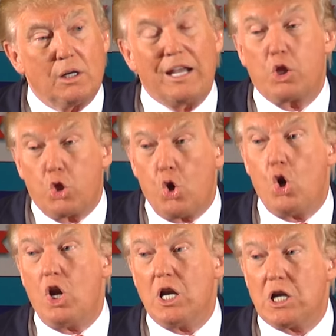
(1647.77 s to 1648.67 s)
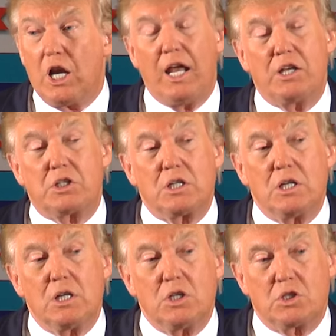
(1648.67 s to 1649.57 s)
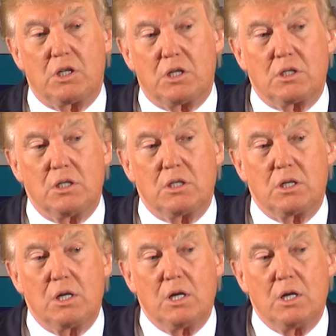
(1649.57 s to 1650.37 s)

like third class citizens.